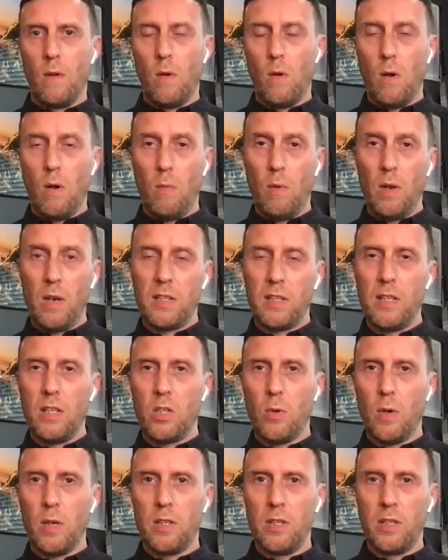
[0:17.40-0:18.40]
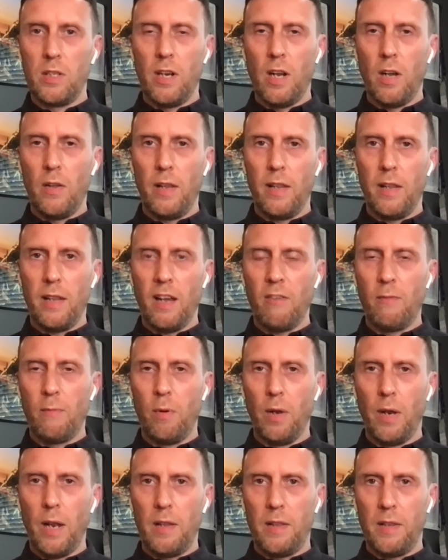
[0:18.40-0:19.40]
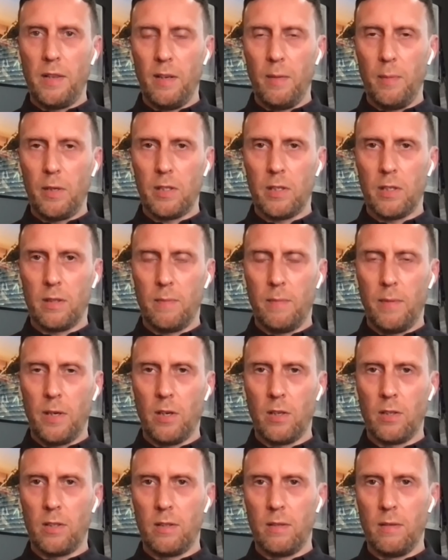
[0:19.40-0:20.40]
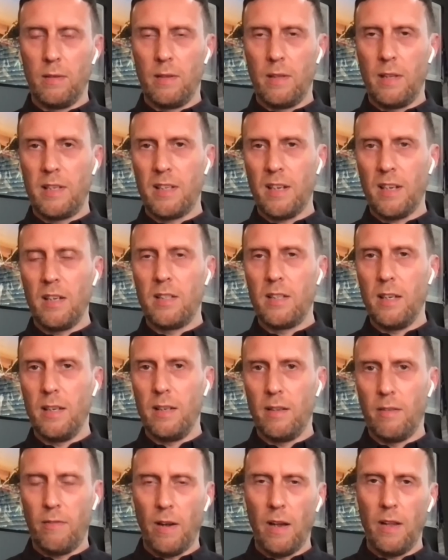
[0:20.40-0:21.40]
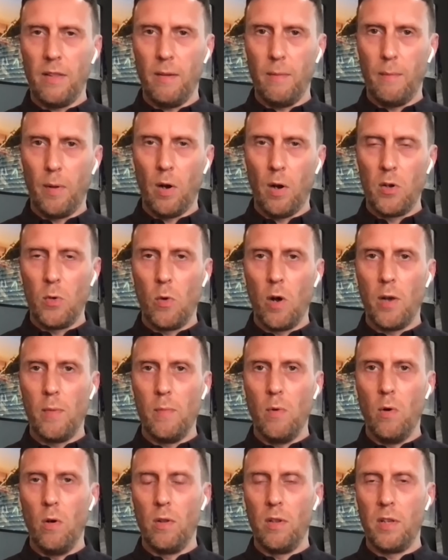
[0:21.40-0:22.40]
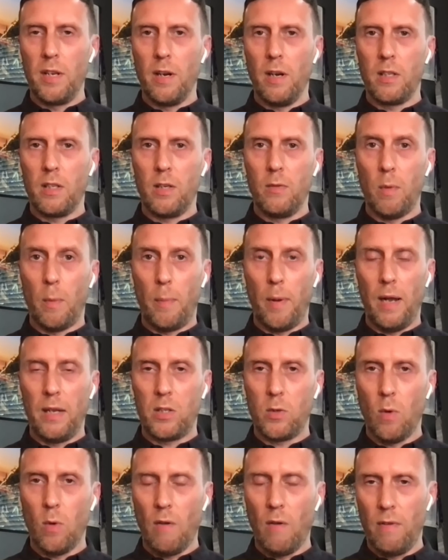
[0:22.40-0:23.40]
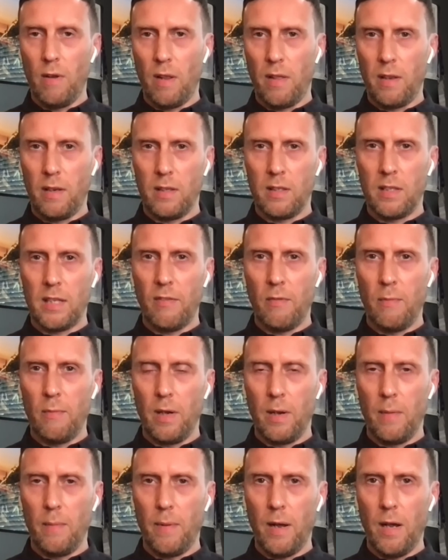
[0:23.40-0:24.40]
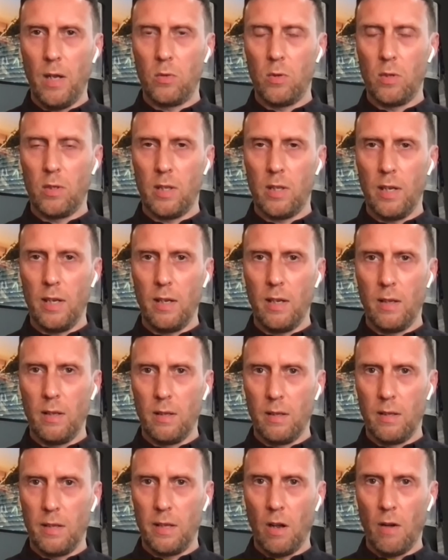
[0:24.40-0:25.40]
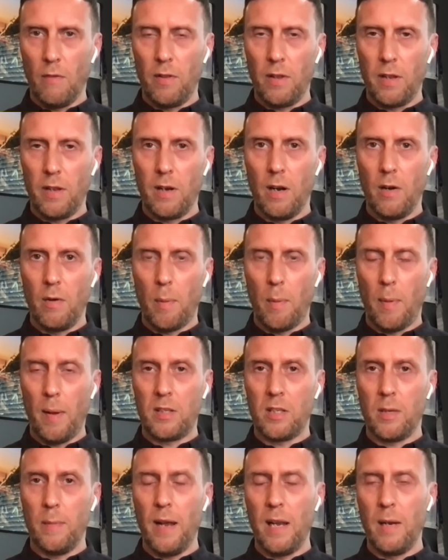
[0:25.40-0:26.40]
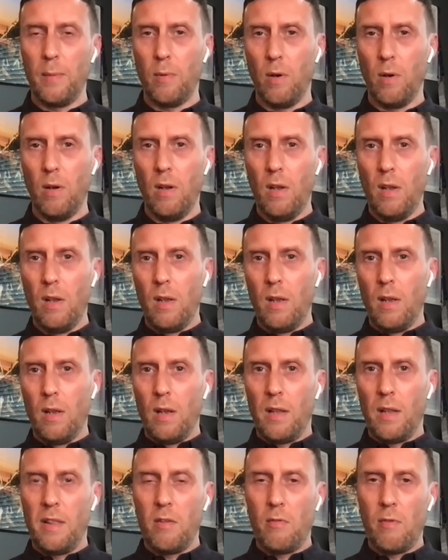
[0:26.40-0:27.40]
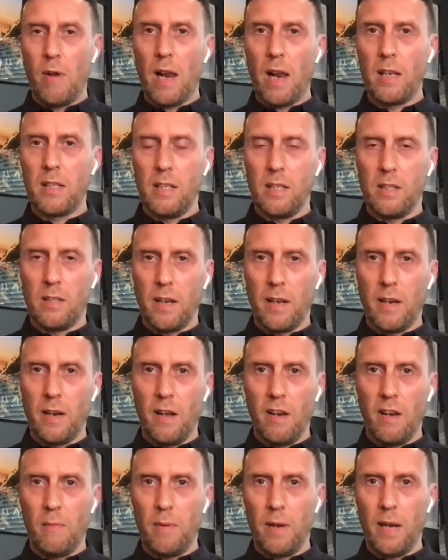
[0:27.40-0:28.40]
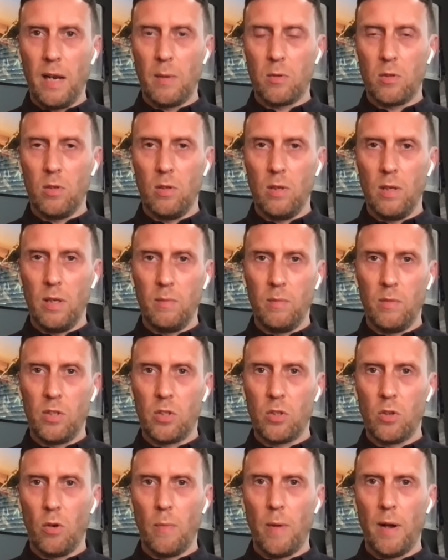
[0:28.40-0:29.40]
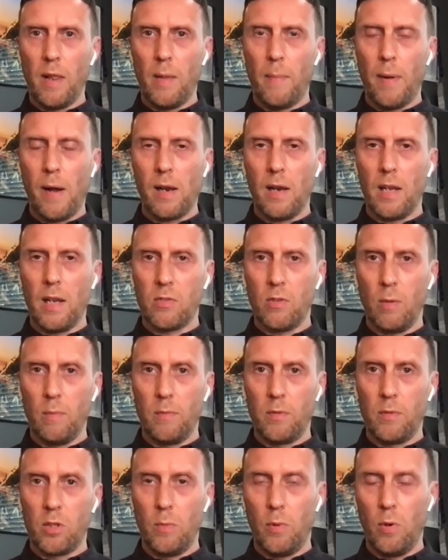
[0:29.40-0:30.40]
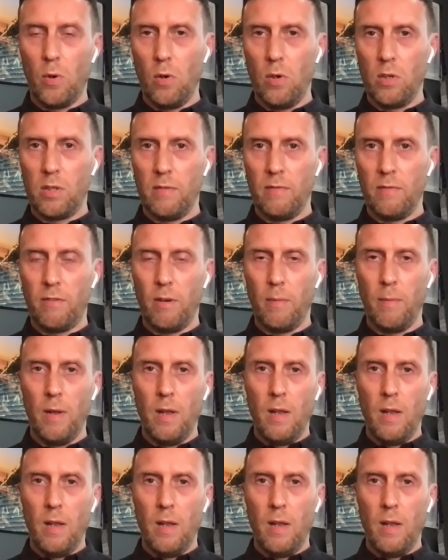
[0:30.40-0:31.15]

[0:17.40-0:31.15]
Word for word: Well, the situation is, you know, they, they have pulled out the deal because because the site's in the fact that Bologna wanted more than United were prepared to offer. I think seven million pounds was the the offer that United were prepared to make, but I think the reality is that United have been absolutely stunned by the backlash from supporters and from